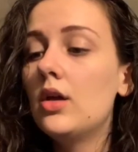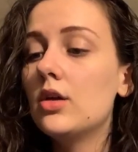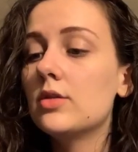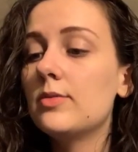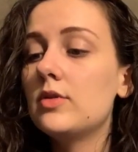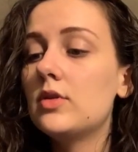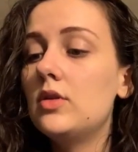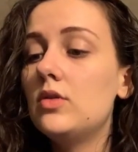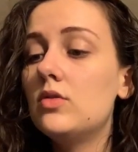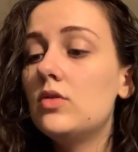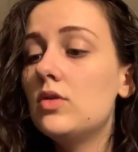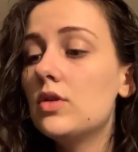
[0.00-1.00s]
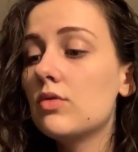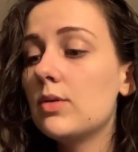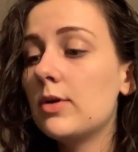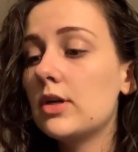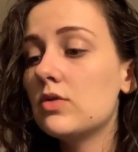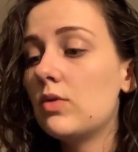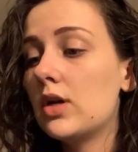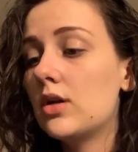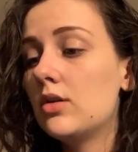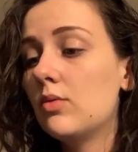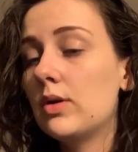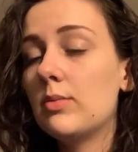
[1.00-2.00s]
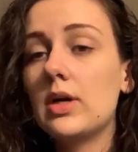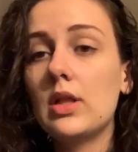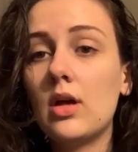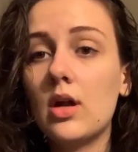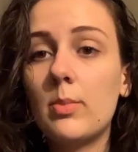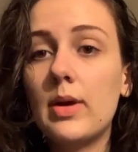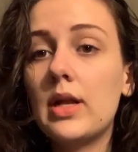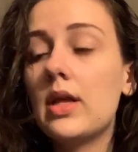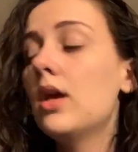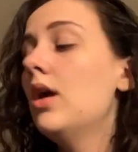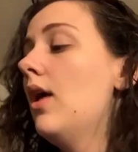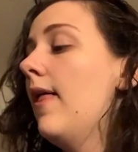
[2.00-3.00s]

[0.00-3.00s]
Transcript: you're supposed to do 2 to 3 parts water to 1 part Lotta Body.